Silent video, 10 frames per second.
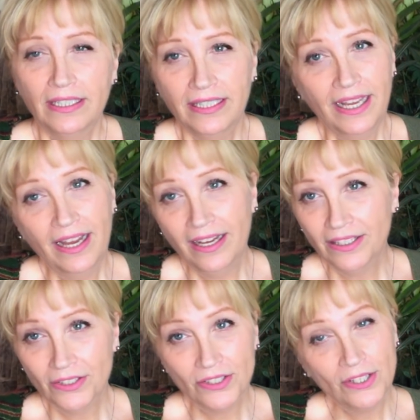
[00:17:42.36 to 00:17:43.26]
yeah,
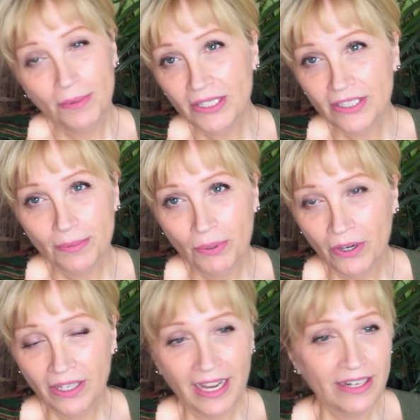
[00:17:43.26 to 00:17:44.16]
there's so much
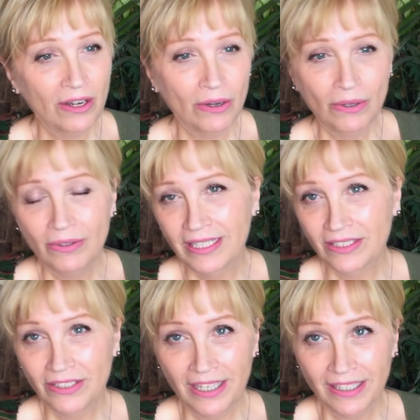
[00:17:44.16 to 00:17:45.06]
support. I know the
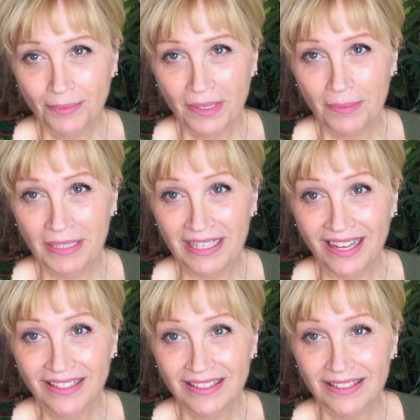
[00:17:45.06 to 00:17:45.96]
internet can be
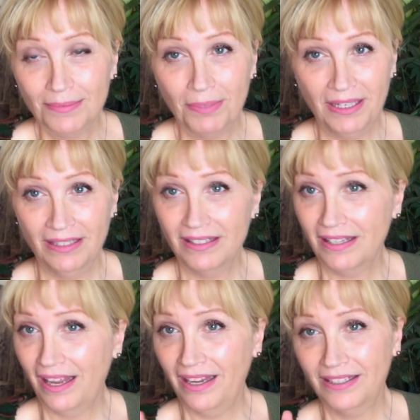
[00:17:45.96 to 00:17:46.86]
nuts, but it's
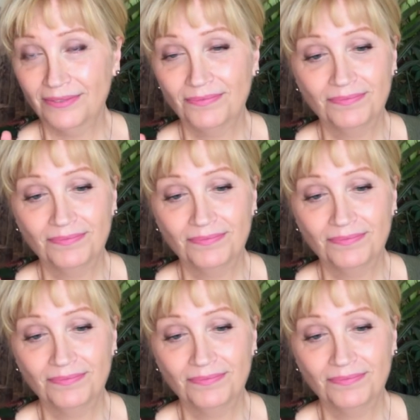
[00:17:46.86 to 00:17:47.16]
like,